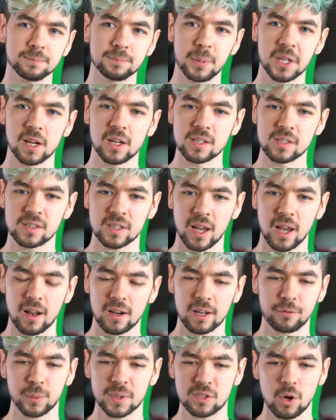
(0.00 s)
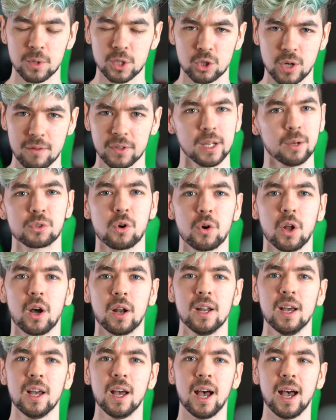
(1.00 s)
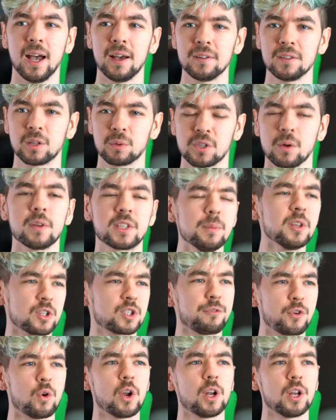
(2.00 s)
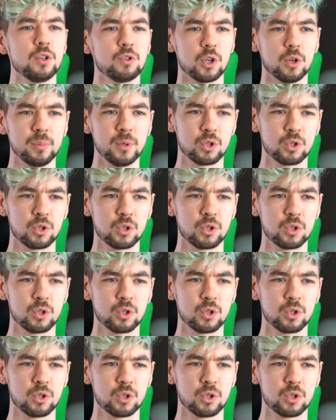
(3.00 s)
because like with so much traveling that was going on, and there was some other stuff going on YouTube.